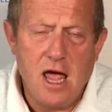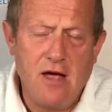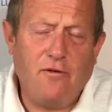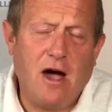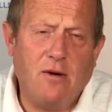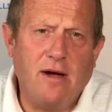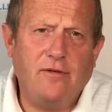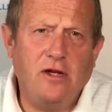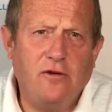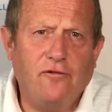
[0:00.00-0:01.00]
If,
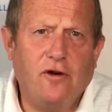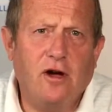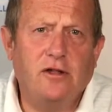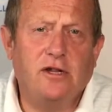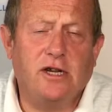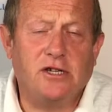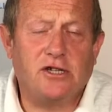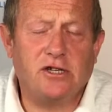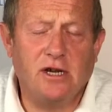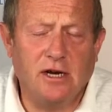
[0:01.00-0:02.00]
however, you find that it's
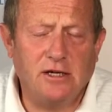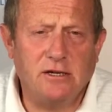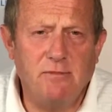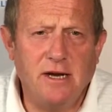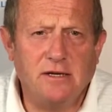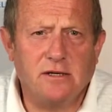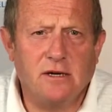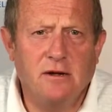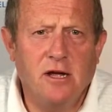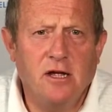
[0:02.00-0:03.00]
still intermittent,
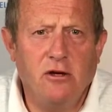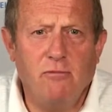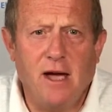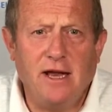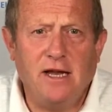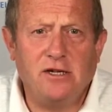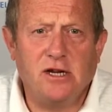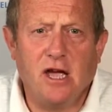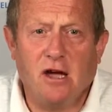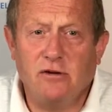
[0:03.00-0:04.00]
you may need
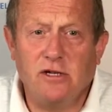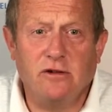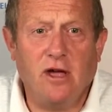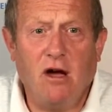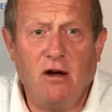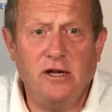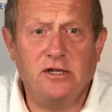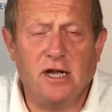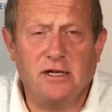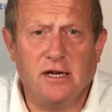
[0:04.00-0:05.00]
to go to the high
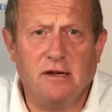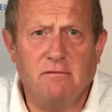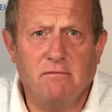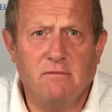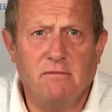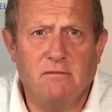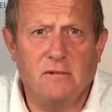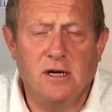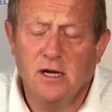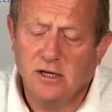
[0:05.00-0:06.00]
setting.
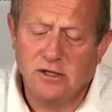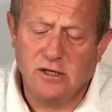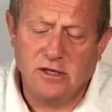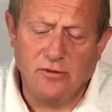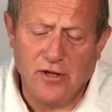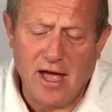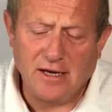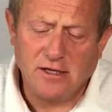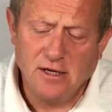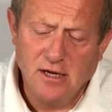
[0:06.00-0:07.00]
To do
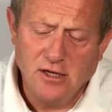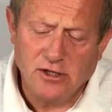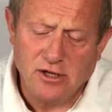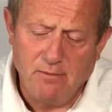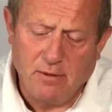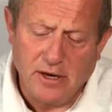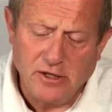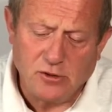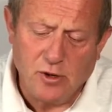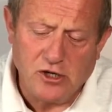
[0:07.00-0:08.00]
that, simply
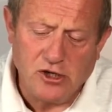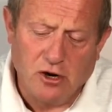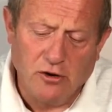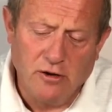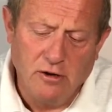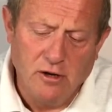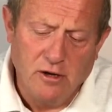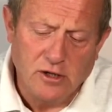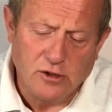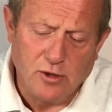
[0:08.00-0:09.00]
switch on
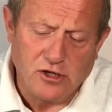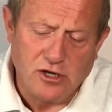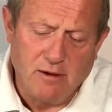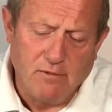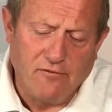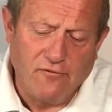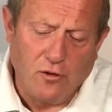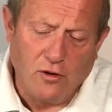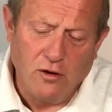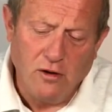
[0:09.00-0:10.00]
switch number
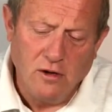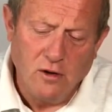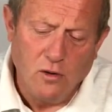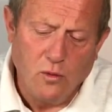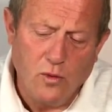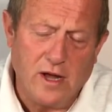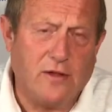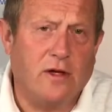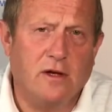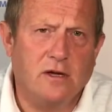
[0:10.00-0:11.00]
4
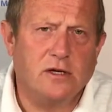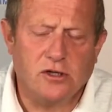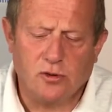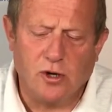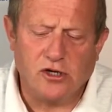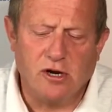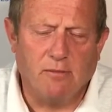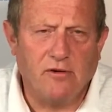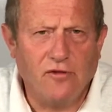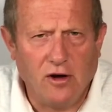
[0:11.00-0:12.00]
with switch
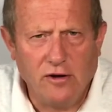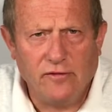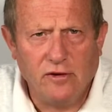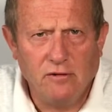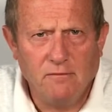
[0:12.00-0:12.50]
number 5.